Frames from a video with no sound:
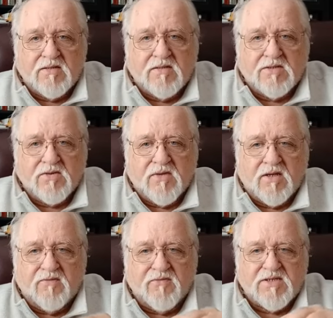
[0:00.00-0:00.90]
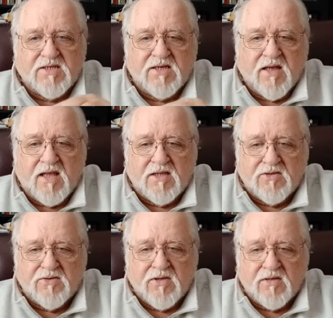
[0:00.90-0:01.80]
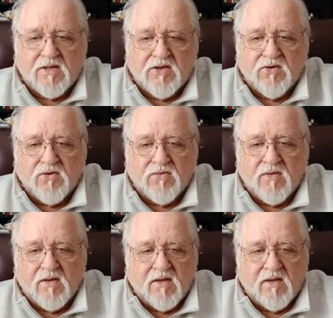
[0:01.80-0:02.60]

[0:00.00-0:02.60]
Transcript: so that if we sing Alleluia here